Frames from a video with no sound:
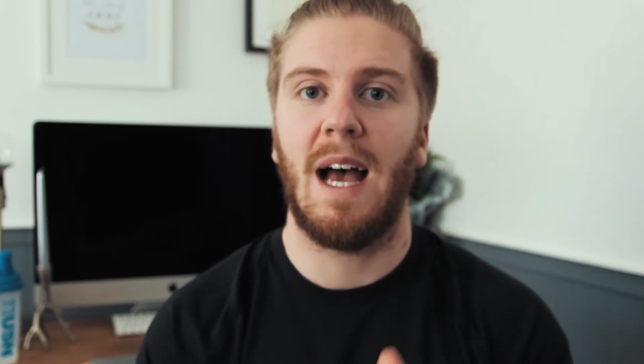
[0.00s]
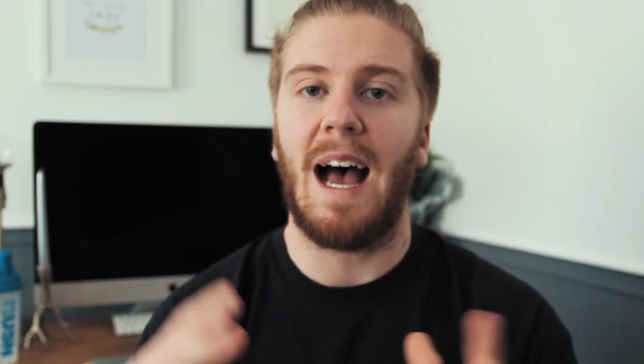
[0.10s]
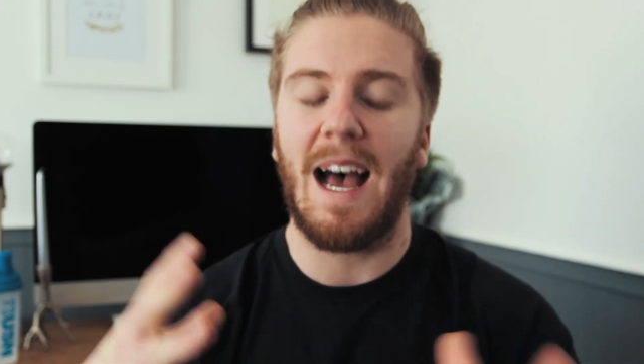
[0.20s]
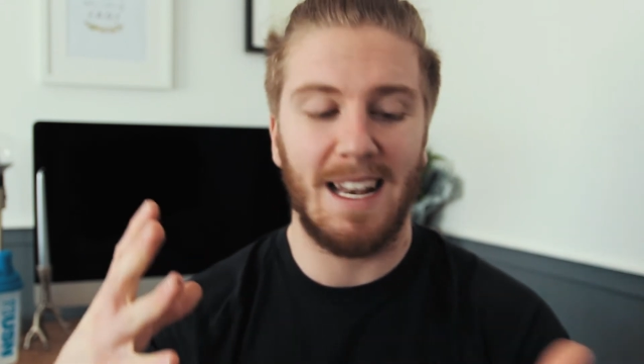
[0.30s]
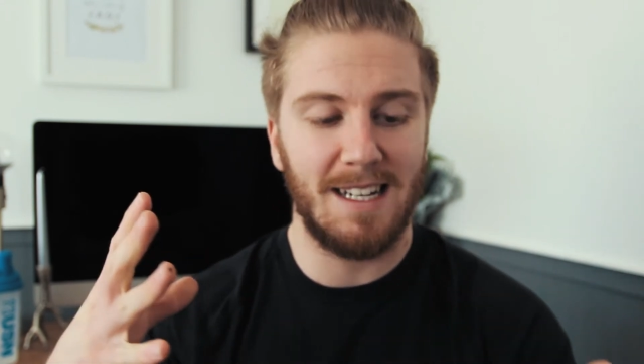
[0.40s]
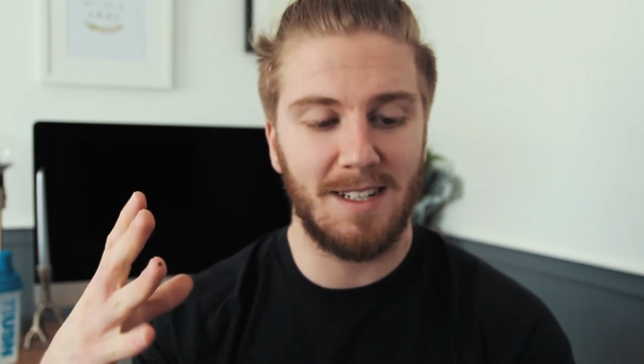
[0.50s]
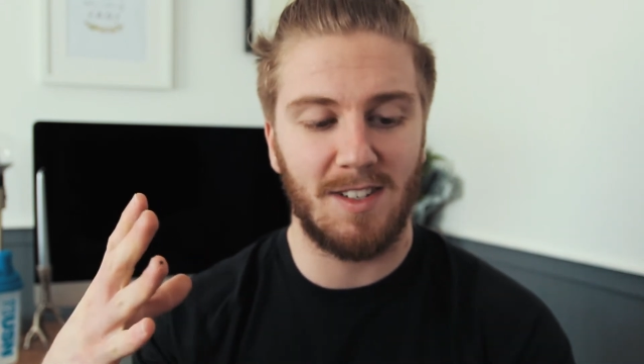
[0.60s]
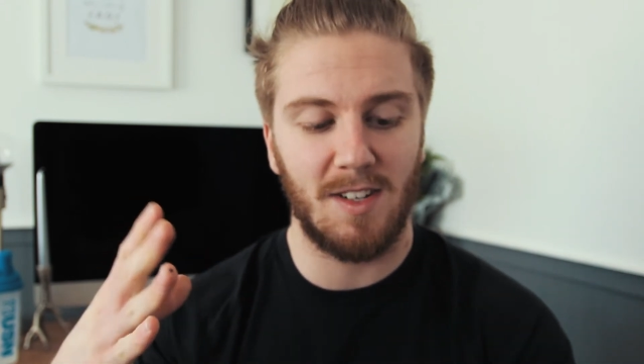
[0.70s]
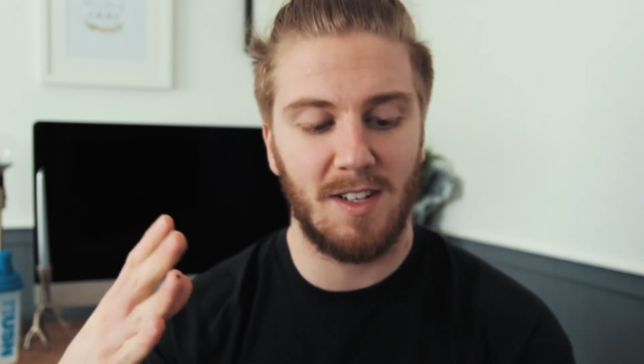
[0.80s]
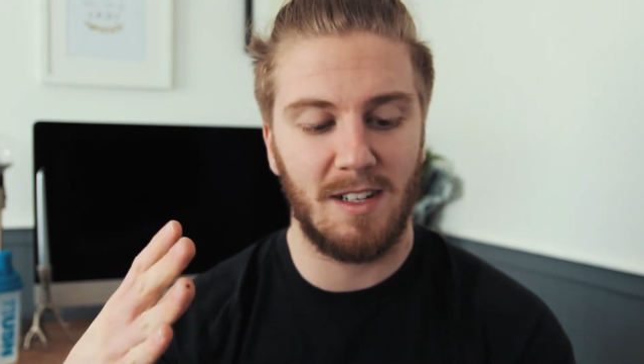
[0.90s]

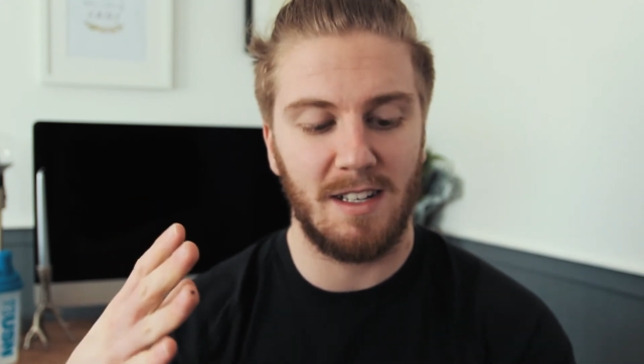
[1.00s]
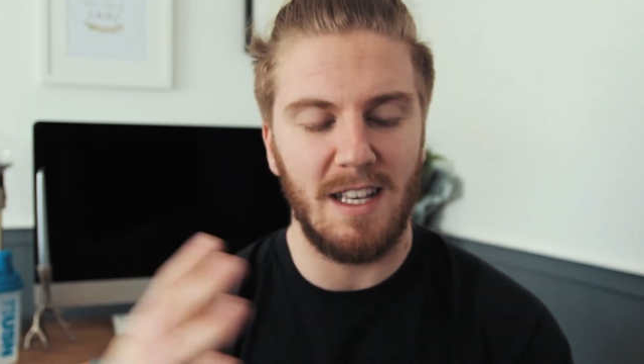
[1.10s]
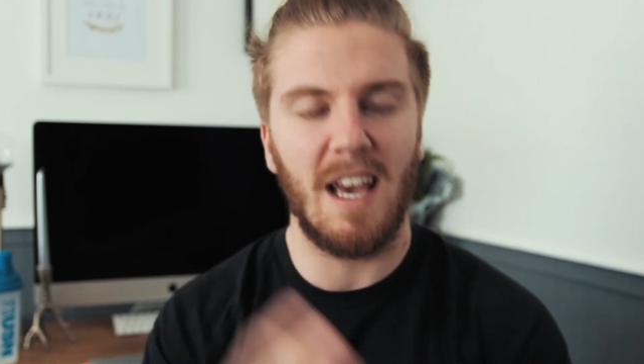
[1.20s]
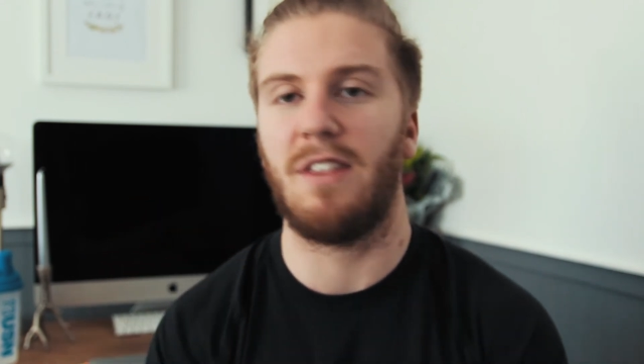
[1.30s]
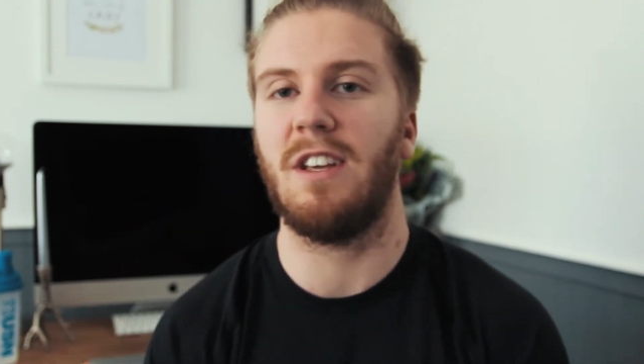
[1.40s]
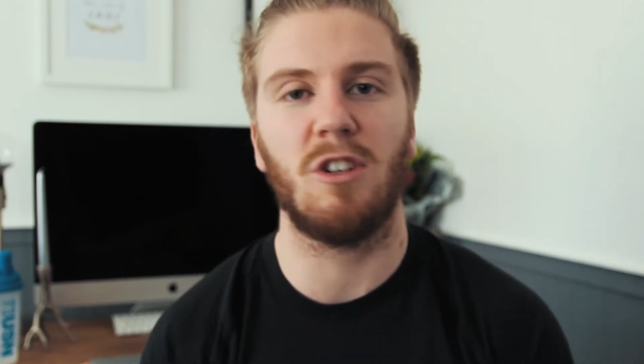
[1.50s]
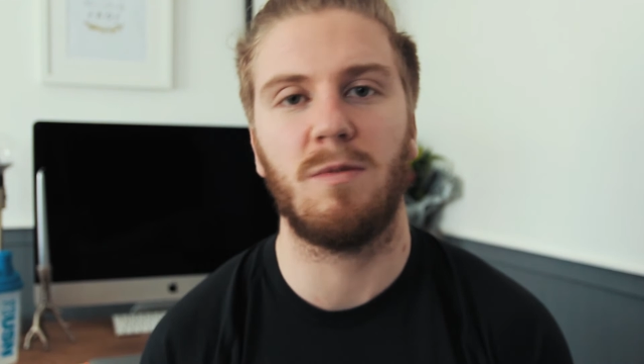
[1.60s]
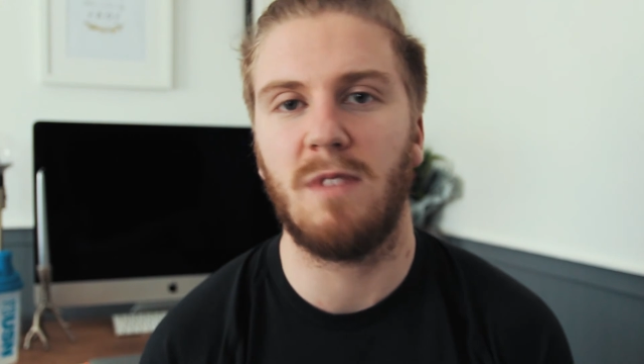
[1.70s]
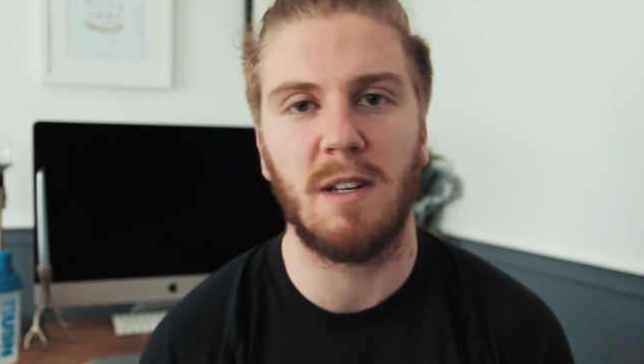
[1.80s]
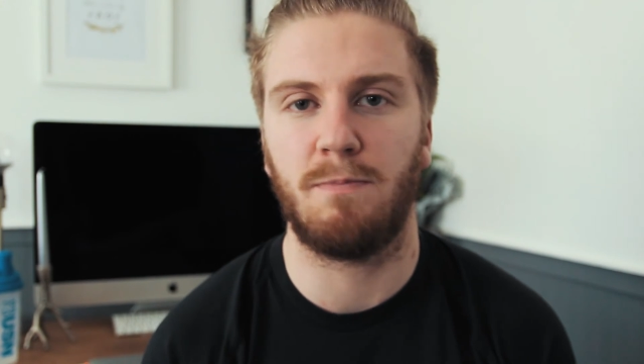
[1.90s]
And yeah,
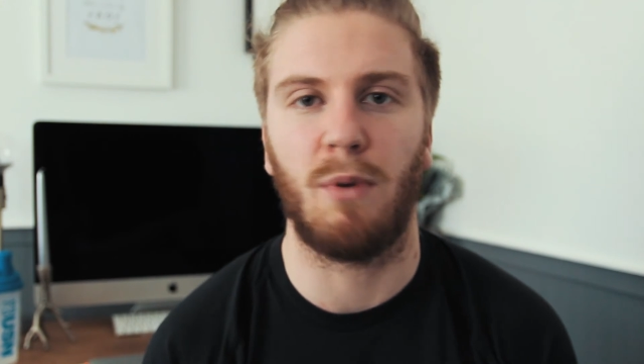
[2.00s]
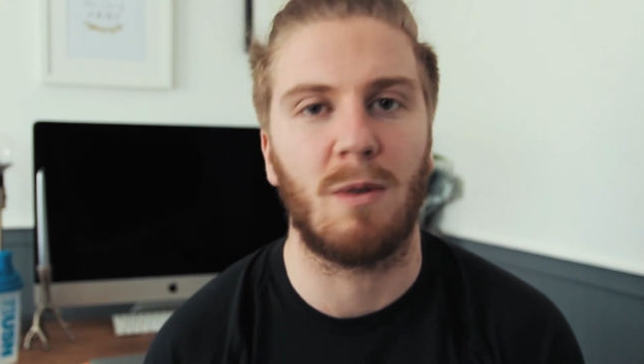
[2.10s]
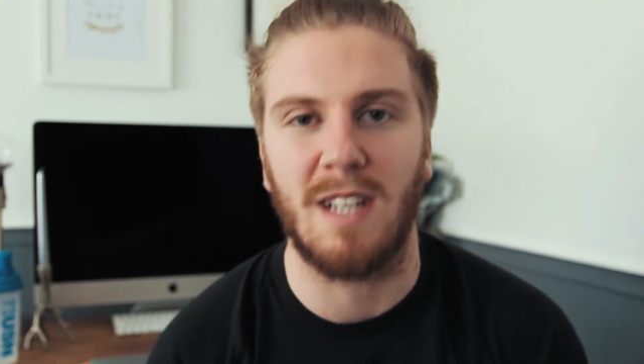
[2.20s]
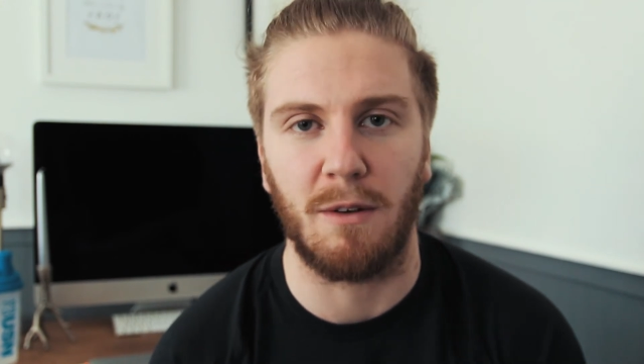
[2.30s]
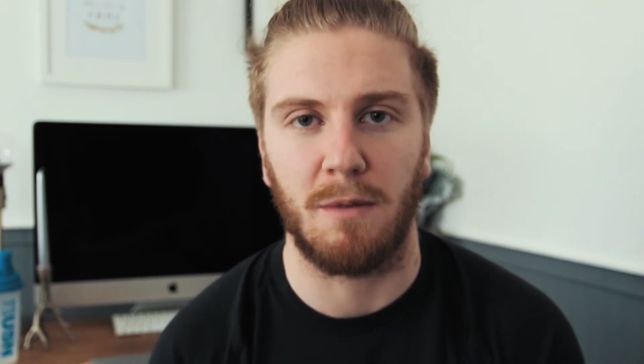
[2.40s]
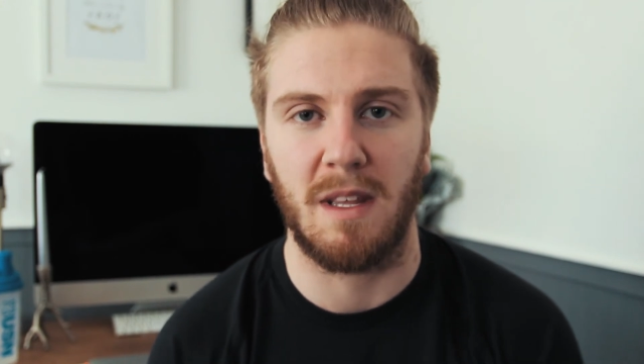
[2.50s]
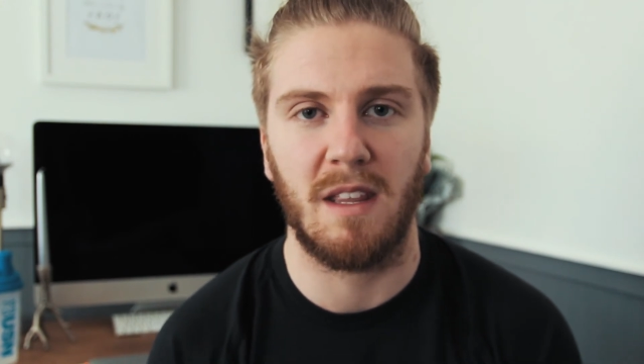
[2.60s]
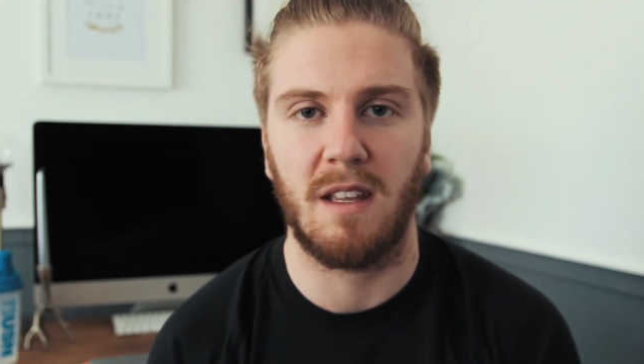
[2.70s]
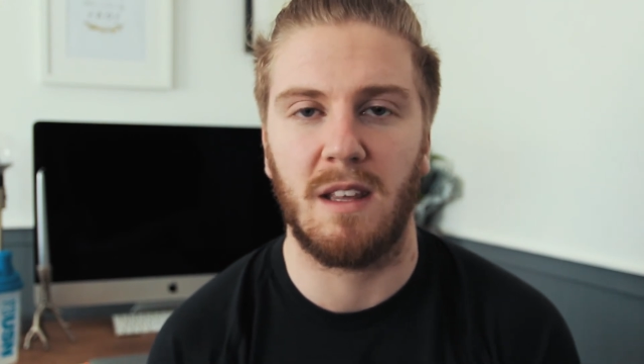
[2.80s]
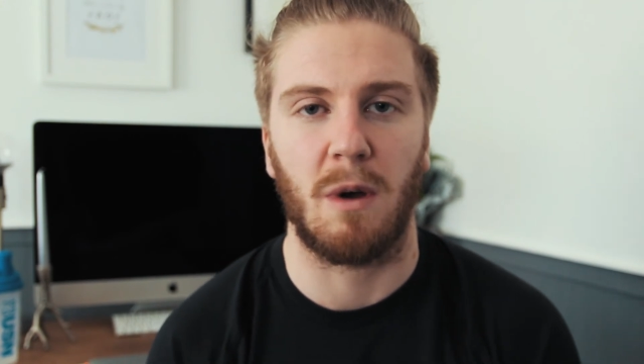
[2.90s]
they broke down on me.
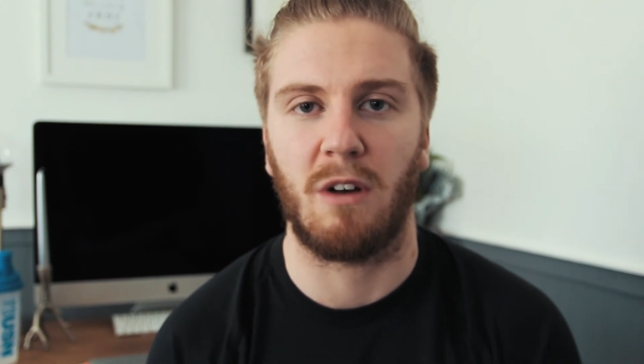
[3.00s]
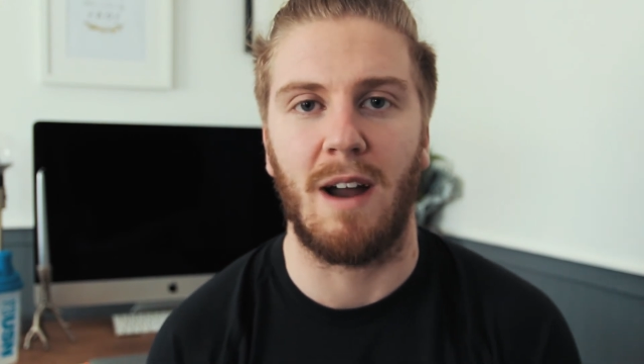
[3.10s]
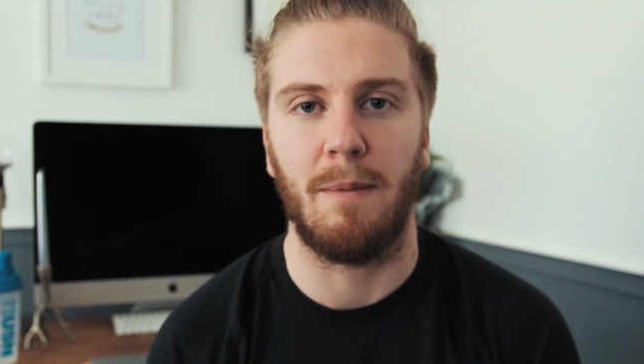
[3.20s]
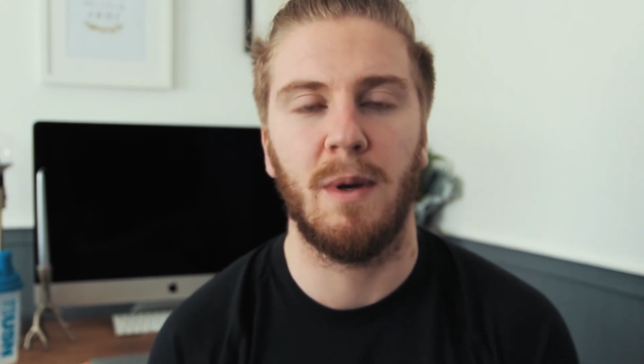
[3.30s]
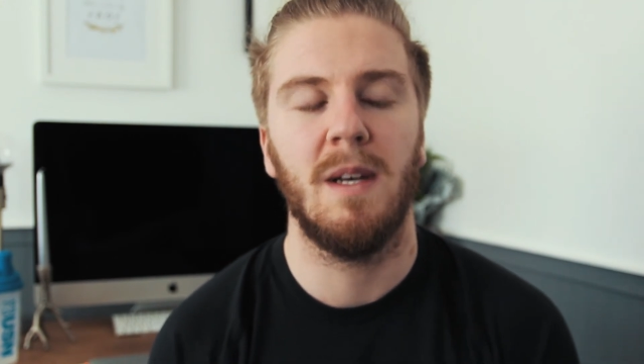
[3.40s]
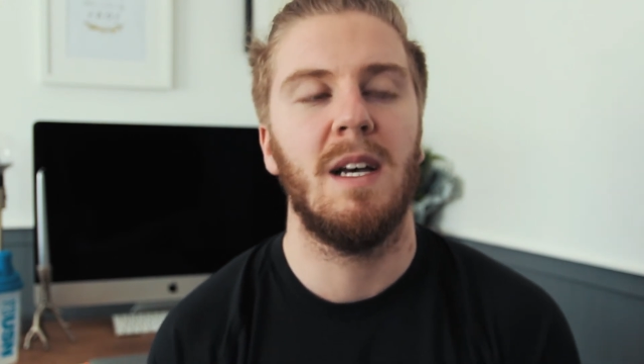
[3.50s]
They were crap.